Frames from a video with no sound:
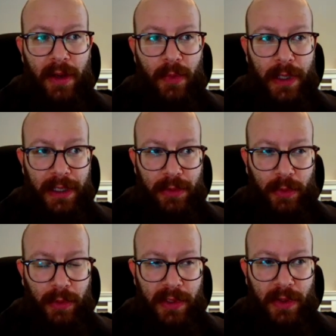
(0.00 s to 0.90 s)
What are
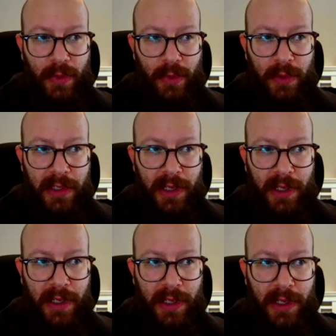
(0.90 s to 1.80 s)
rules? Rules
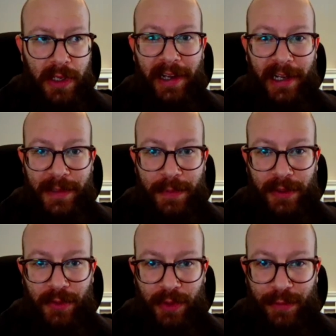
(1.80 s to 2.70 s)
are
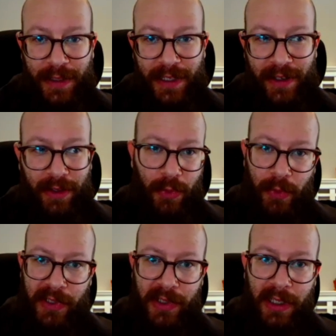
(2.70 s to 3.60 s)
expert-driven
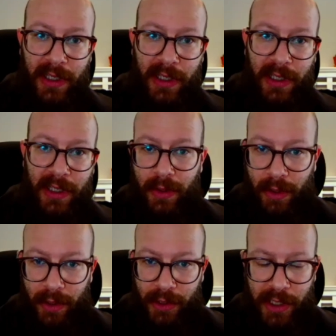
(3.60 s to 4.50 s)
heuristics or
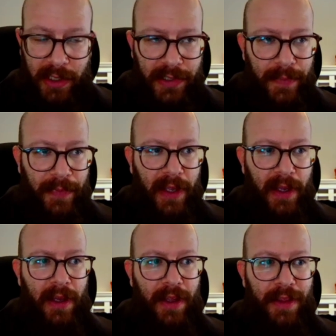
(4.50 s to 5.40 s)
logics
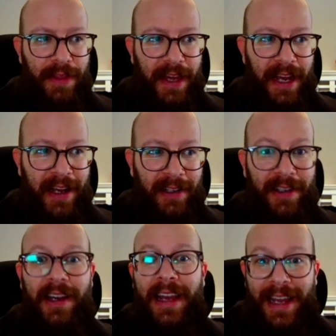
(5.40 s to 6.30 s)

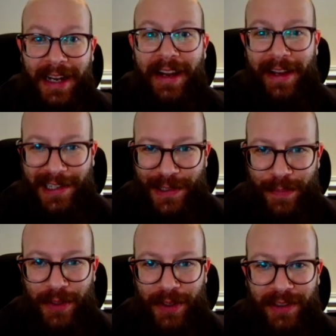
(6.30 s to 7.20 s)
that an
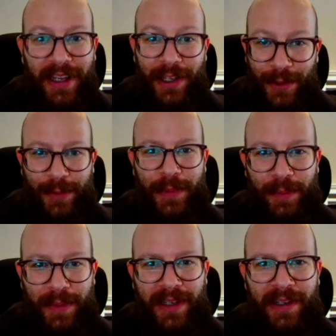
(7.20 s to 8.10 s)
expert, a human
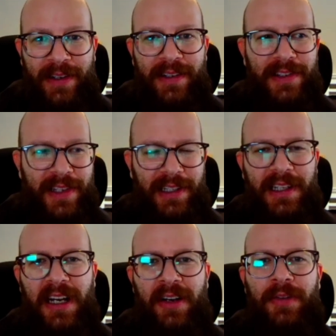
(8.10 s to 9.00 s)
being, sat
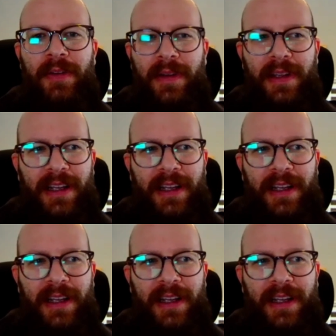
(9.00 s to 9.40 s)
down,